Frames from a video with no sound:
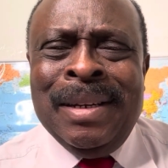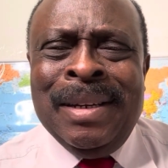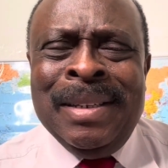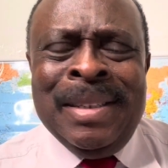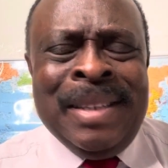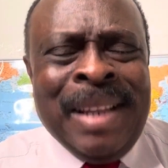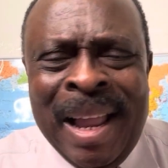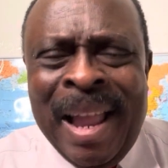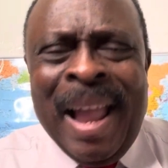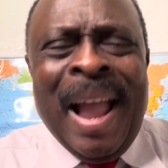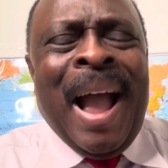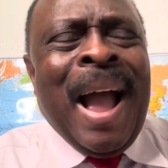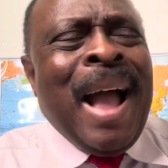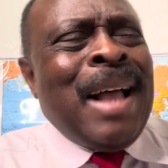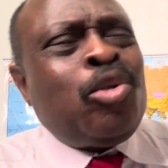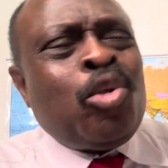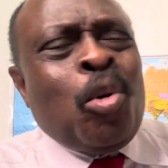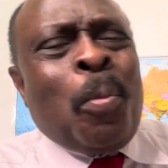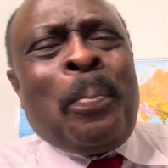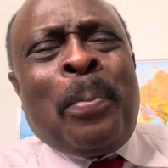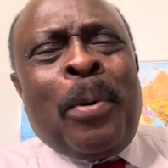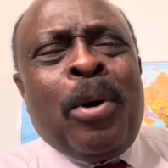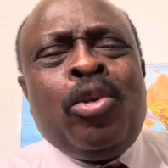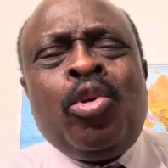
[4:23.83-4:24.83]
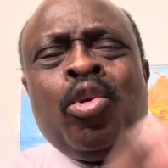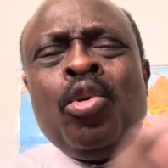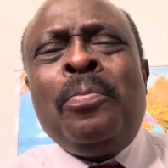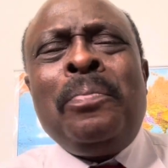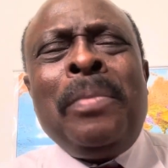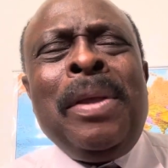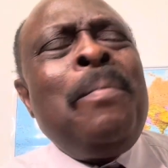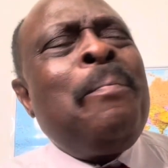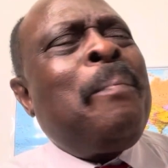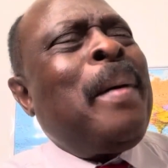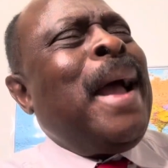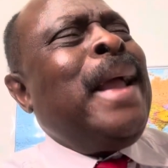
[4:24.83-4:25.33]
They are supposed to
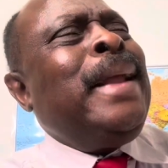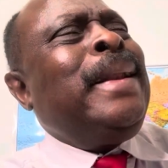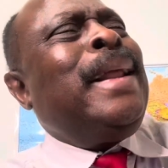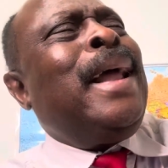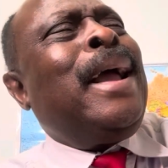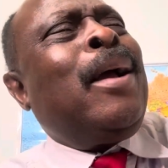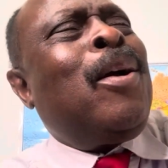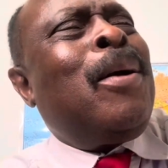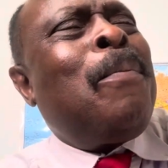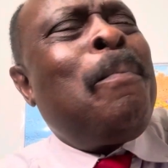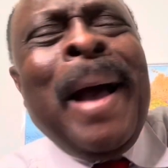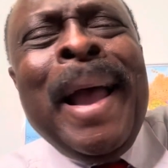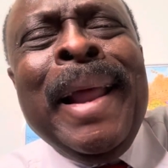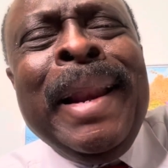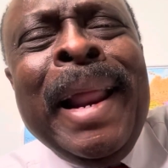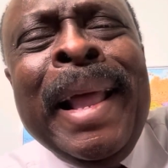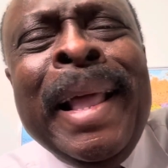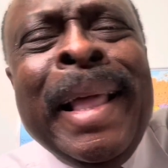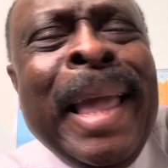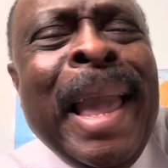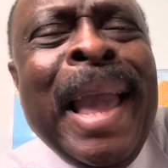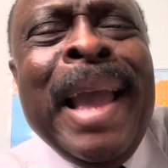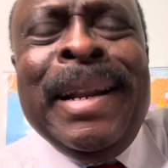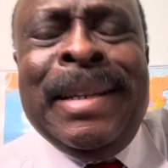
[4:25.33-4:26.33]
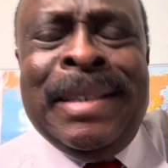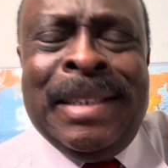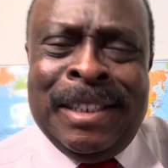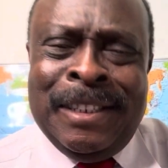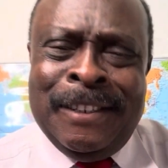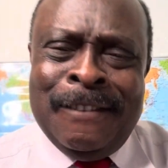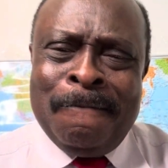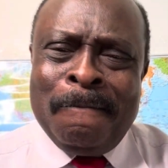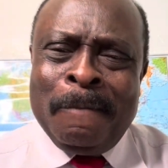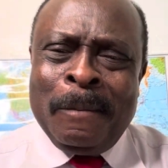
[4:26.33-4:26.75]
be by the gate,